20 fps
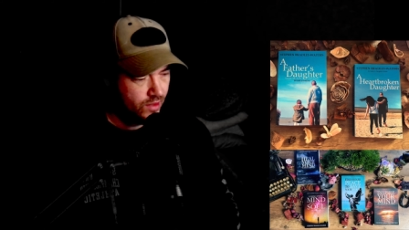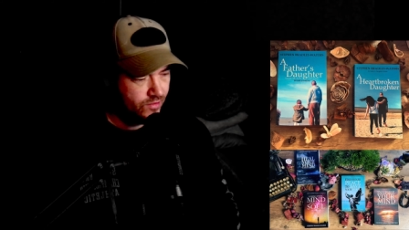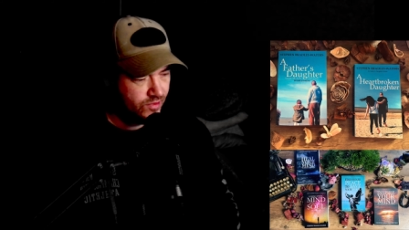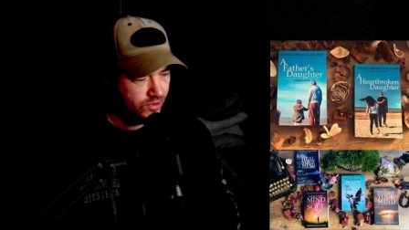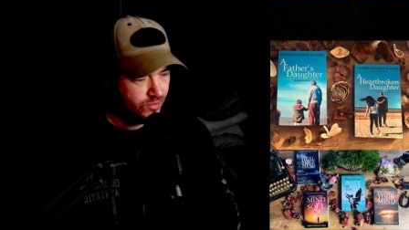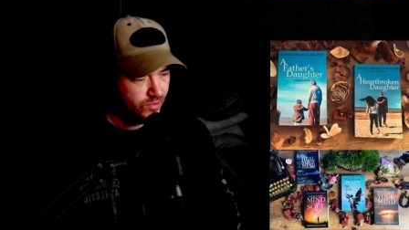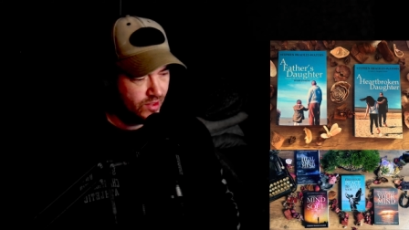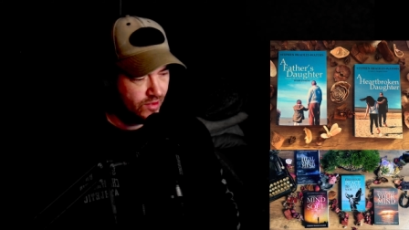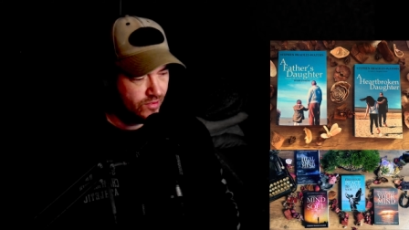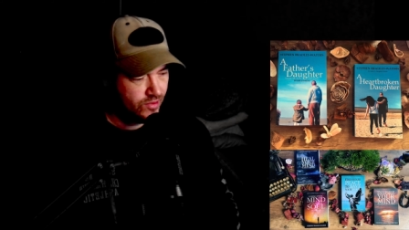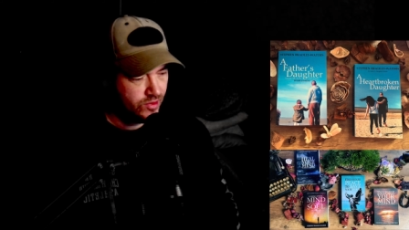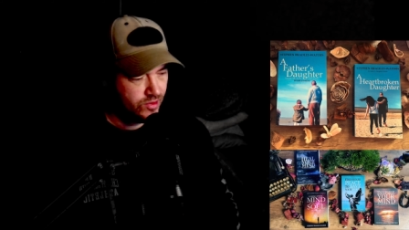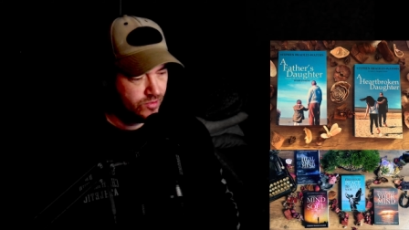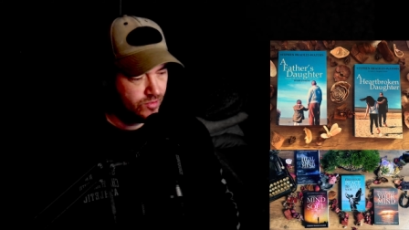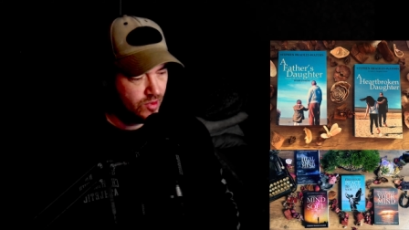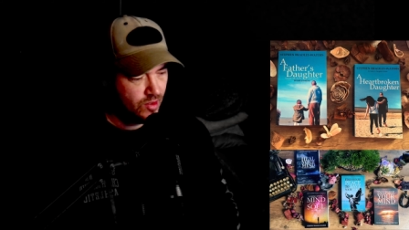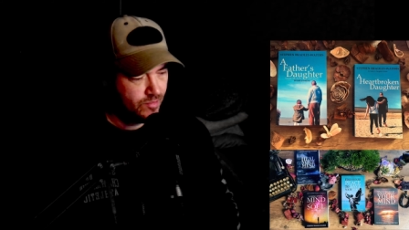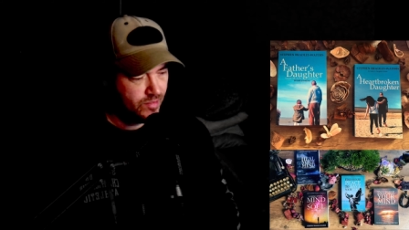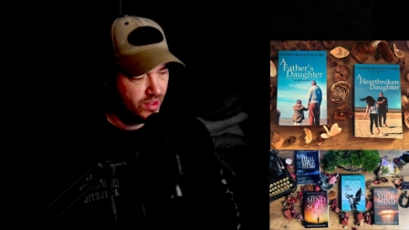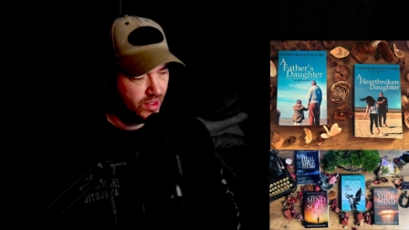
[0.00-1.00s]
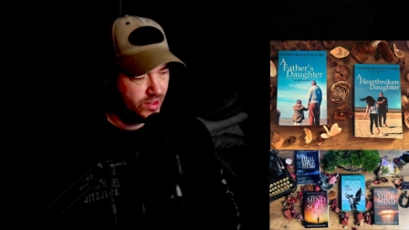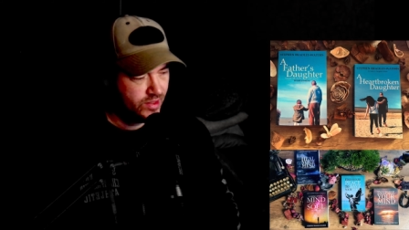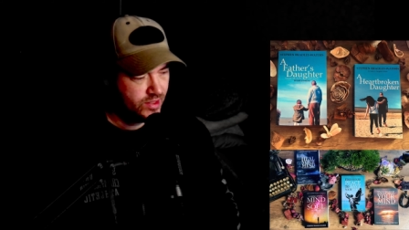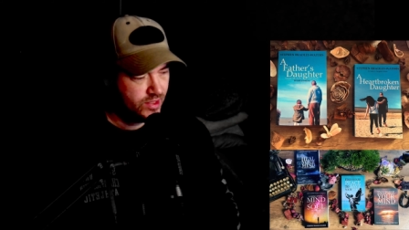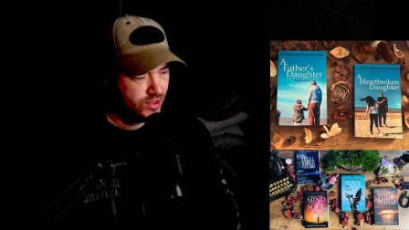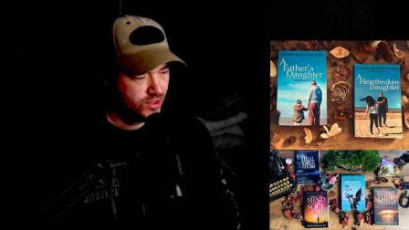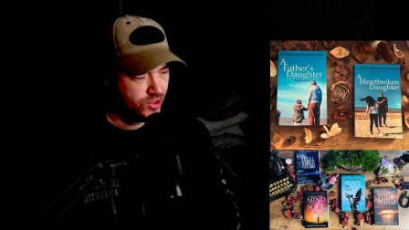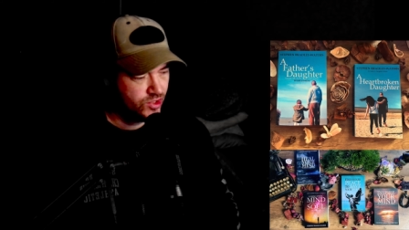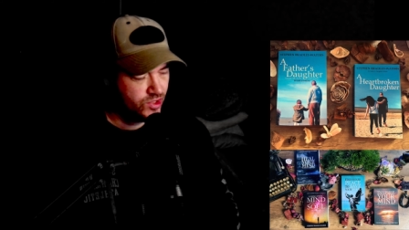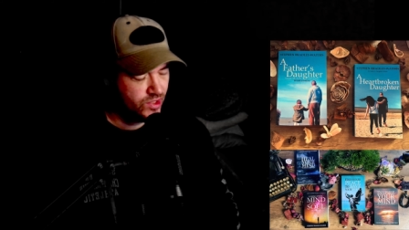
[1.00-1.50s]
I think we have an
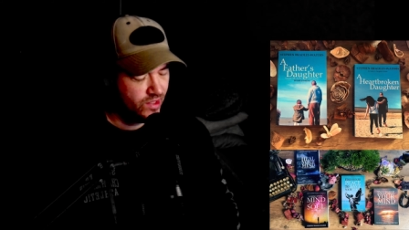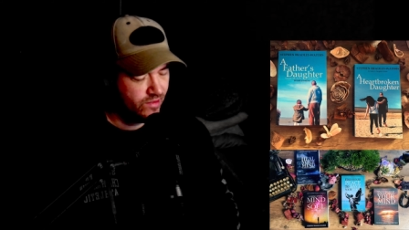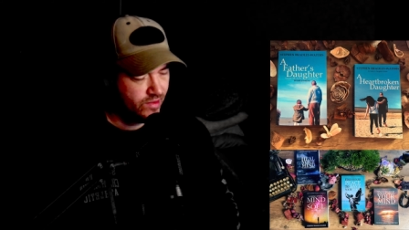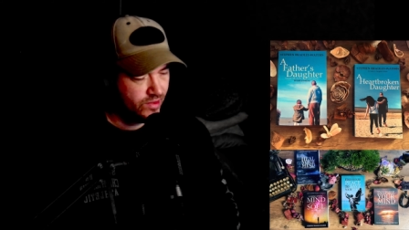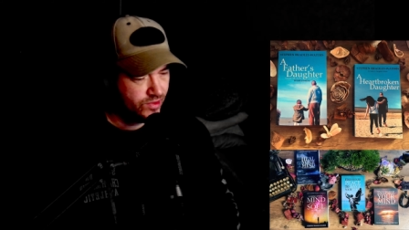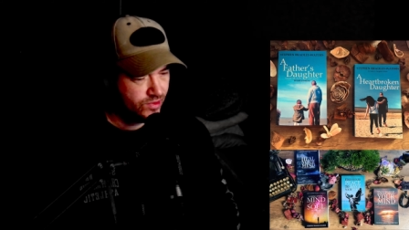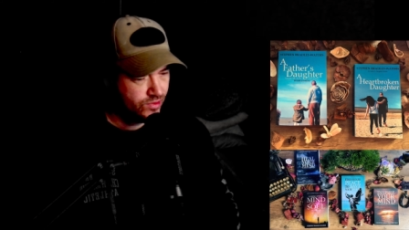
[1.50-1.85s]
ability to share